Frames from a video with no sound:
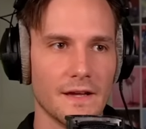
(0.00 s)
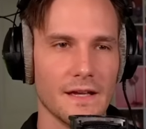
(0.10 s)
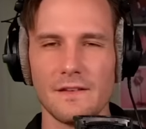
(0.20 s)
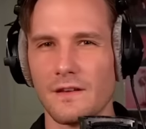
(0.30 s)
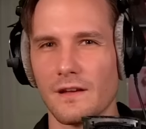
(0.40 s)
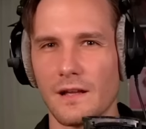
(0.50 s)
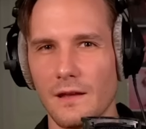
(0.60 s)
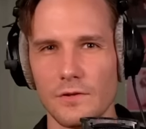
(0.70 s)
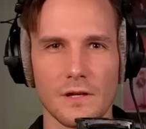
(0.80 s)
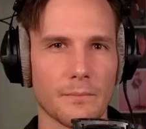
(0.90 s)
isn't gonna
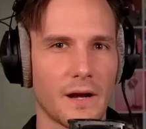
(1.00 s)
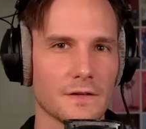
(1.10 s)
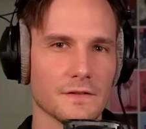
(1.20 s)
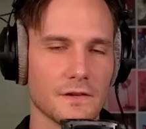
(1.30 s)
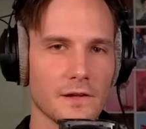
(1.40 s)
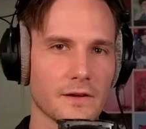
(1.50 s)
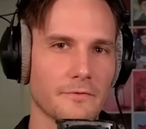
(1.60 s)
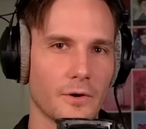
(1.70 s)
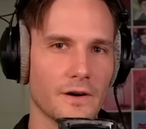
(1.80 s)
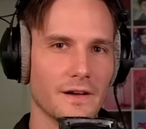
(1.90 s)
give you the comparisons you're looking
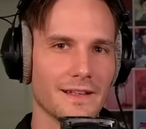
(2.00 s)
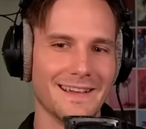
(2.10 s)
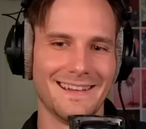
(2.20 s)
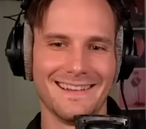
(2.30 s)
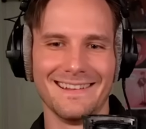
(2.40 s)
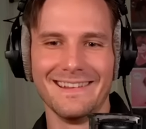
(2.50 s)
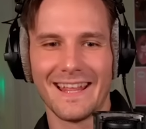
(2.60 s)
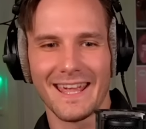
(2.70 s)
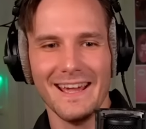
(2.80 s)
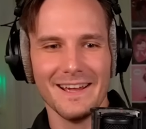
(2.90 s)
for.
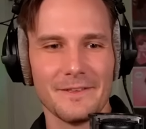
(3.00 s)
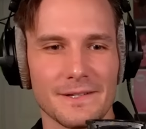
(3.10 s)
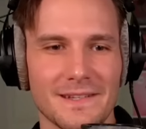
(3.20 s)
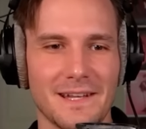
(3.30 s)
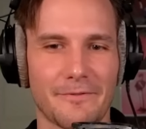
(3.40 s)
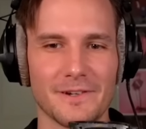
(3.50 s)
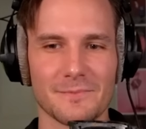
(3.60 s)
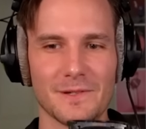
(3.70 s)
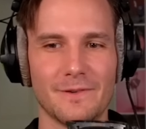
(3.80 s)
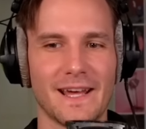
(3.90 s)
Like, there's a difference
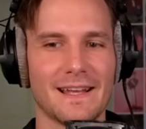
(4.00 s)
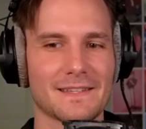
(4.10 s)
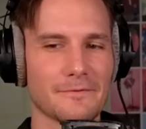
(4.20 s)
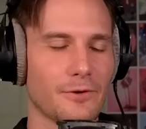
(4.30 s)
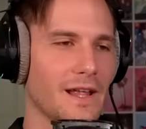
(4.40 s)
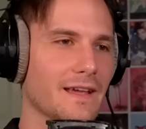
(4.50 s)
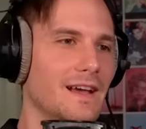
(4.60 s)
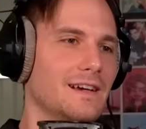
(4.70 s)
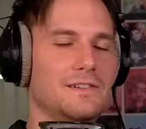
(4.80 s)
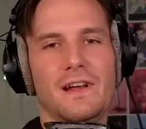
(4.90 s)
between asking for like
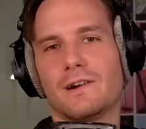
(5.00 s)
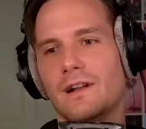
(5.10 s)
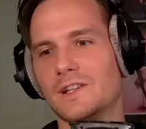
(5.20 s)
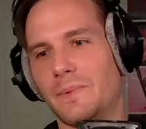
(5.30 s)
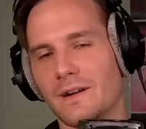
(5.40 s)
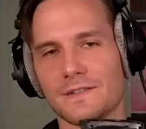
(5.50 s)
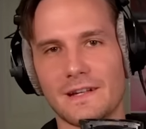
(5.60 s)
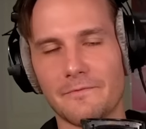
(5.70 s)
general experience and